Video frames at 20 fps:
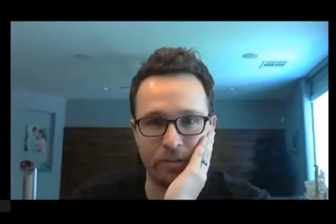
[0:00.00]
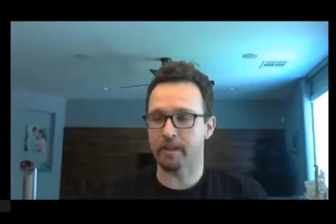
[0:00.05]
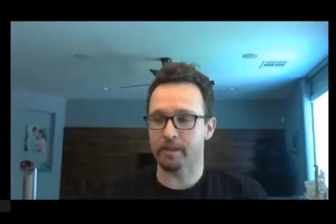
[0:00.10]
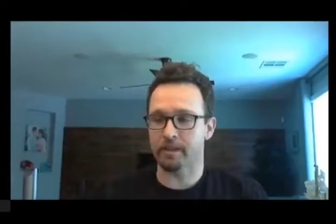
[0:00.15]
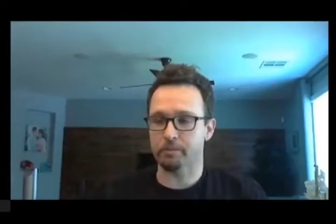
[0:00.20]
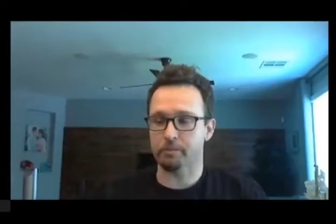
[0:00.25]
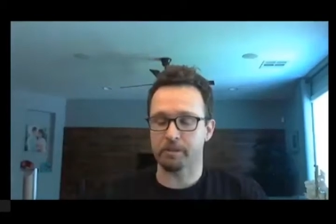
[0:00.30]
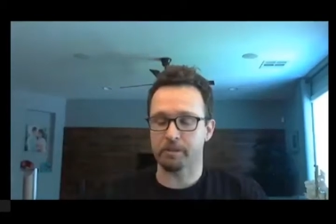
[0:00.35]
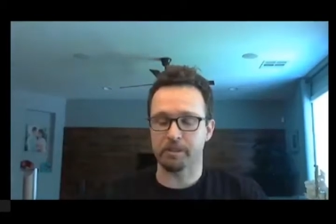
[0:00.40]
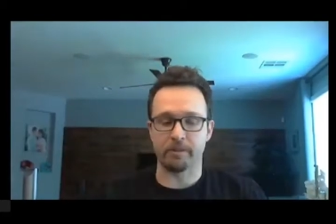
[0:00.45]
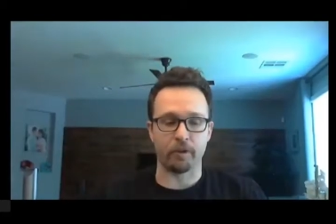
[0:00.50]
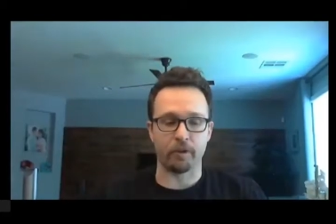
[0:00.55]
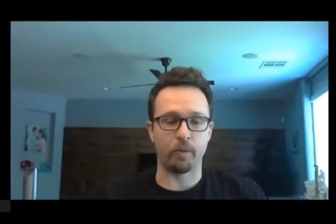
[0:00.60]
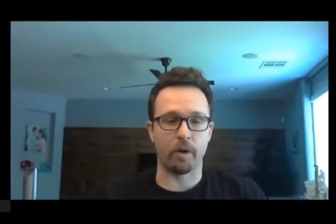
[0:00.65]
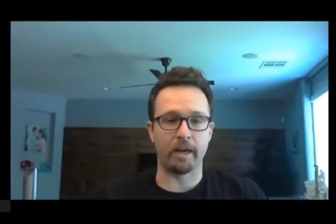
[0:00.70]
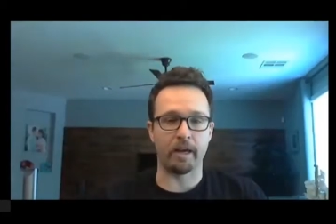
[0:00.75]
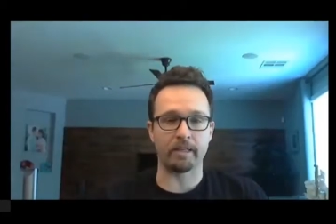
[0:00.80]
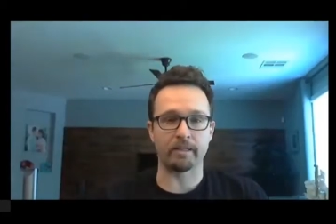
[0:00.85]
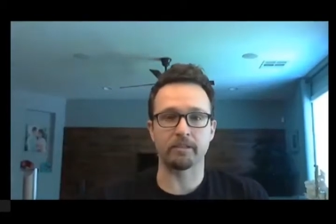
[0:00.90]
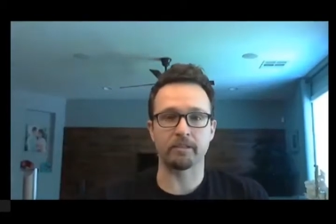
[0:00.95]
the specific
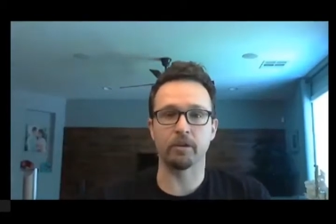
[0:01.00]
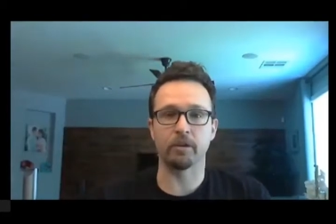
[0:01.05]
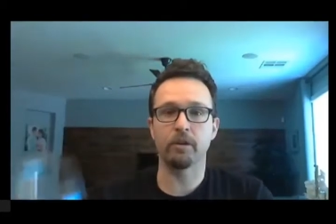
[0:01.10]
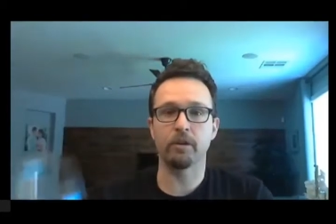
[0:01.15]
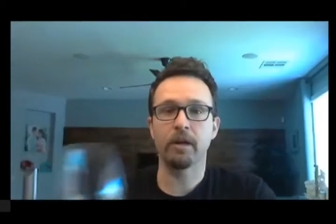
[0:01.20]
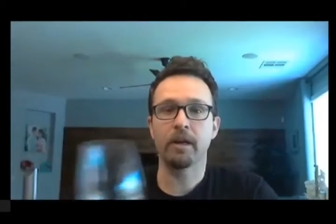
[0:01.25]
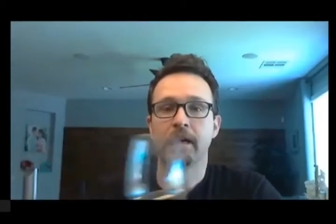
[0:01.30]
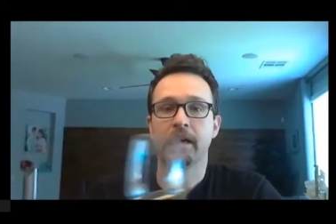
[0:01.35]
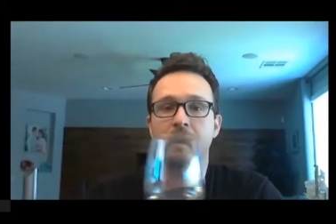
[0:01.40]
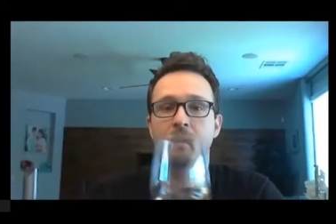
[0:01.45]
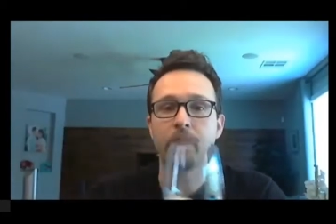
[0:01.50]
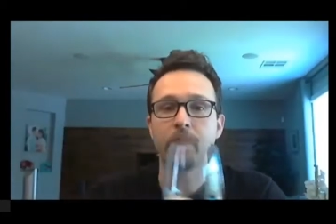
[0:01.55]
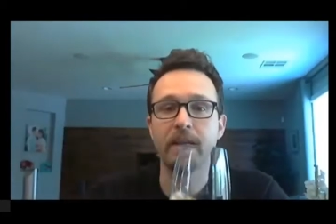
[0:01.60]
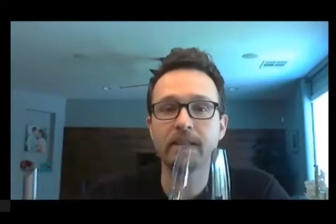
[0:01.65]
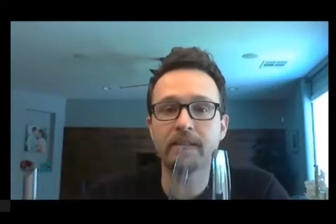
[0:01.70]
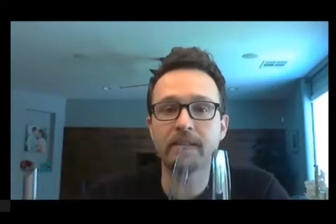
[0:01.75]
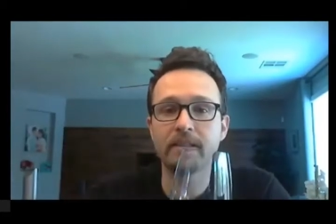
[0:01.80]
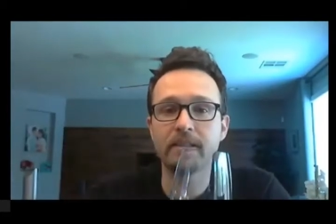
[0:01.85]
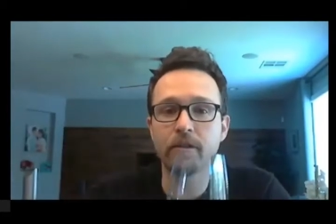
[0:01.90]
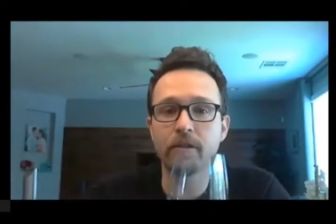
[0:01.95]
wine. So Bien
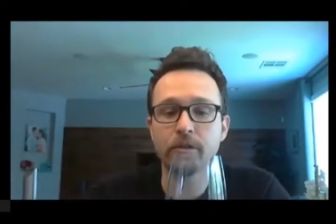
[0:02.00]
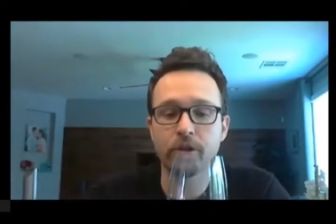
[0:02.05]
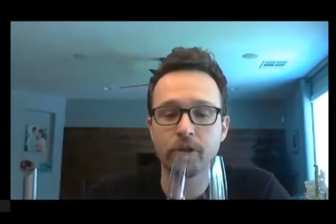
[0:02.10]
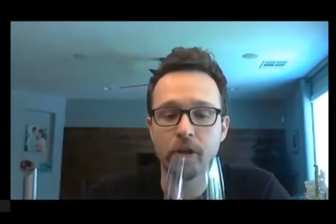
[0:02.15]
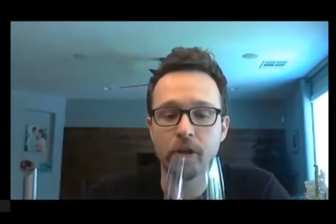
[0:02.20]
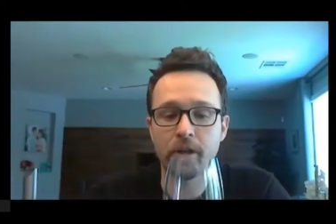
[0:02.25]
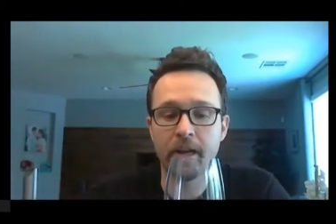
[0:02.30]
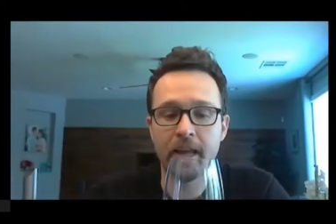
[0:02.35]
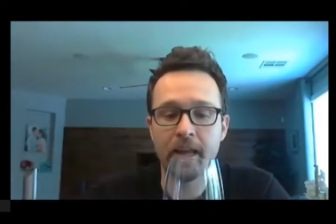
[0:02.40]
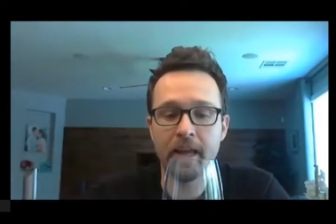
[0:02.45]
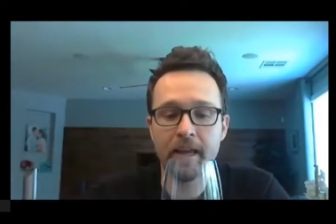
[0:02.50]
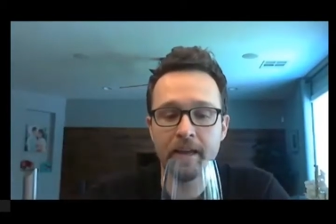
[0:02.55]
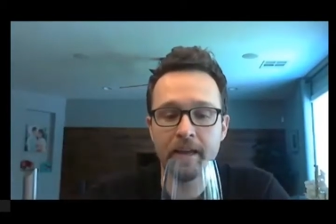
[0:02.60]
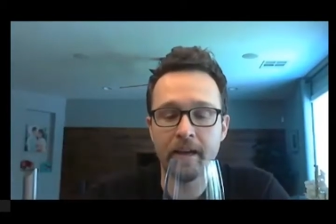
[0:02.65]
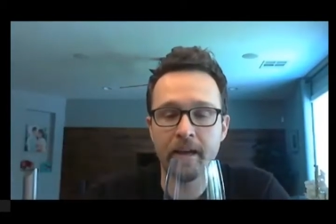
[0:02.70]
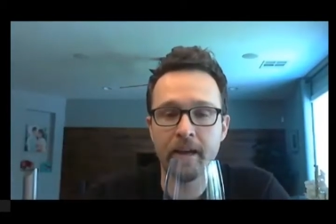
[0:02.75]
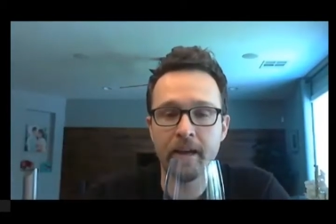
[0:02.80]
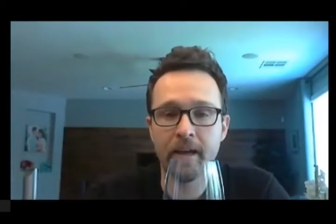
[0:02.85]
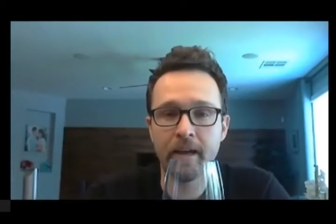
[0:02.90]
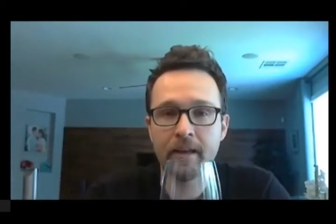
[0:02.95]
Nacido
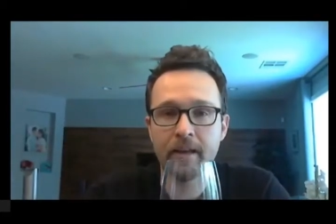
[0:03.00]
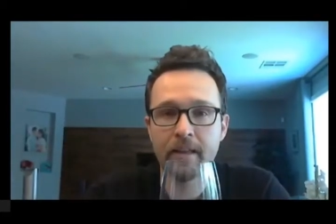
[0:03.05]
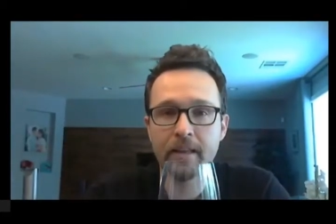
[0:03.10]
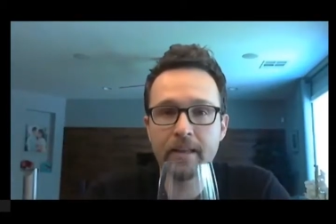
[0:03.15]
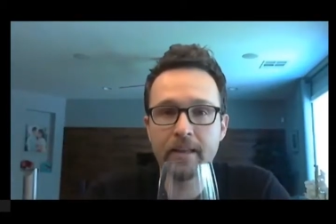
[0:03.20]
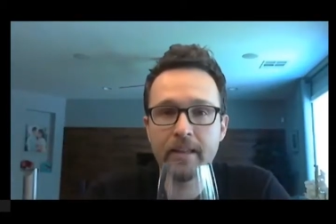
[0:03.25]
Chardonnay